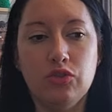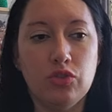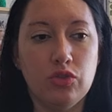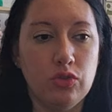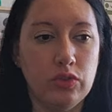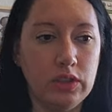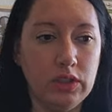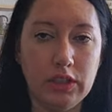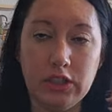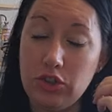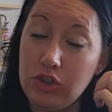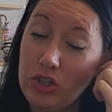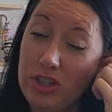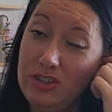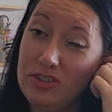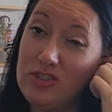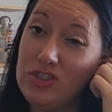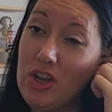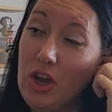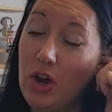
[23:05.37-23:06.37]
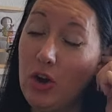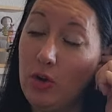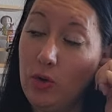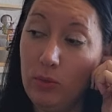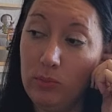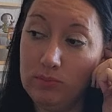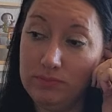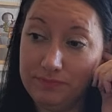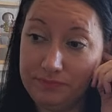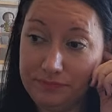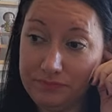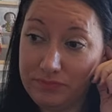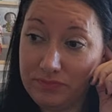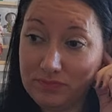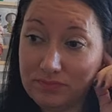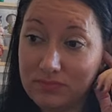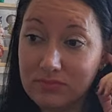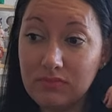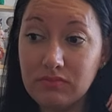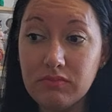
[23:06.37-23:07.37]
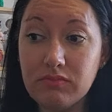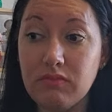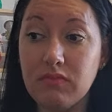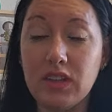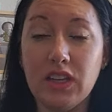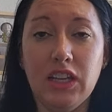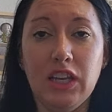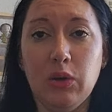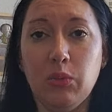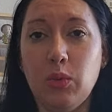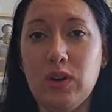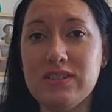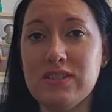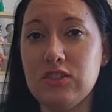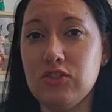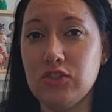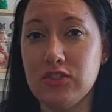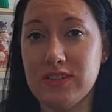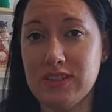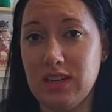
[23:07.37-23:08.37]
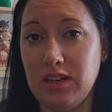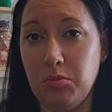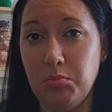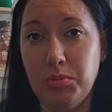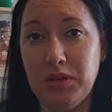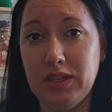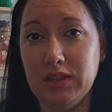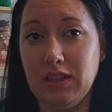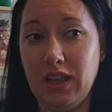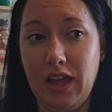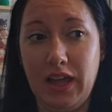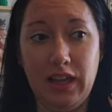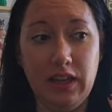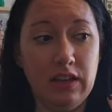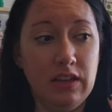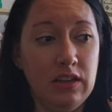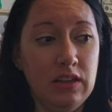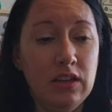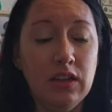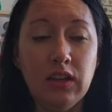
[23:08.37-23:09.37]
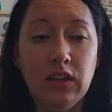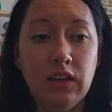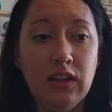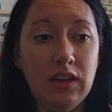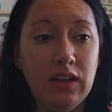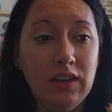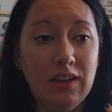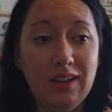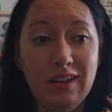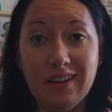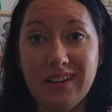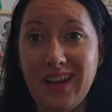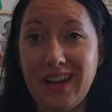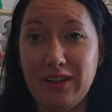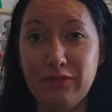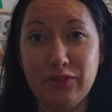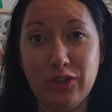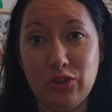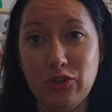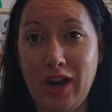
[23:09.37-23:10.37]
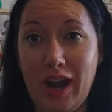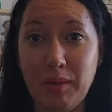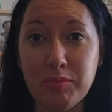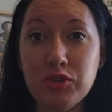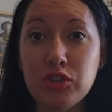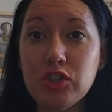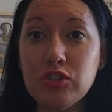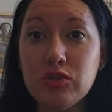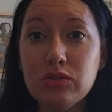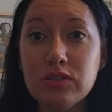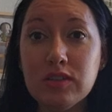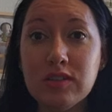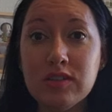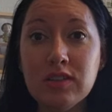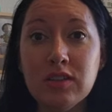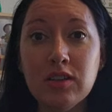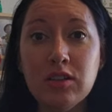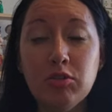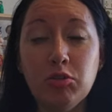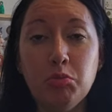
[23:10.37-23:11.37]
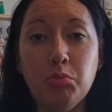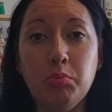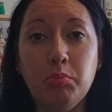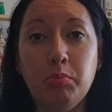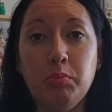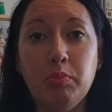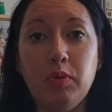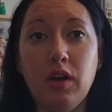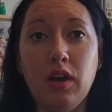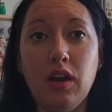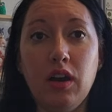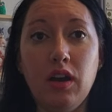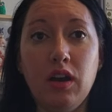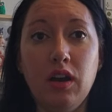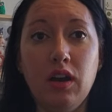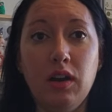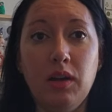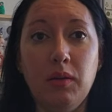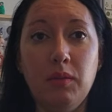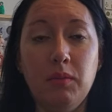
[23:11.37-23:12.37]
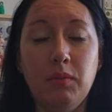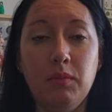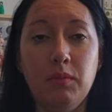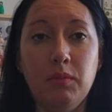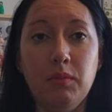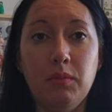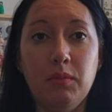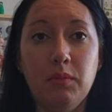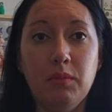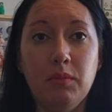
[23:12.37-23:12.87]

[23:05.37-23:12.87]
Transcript: trilogy. So it wasn't just going to be like kind of a crapshoot. Um,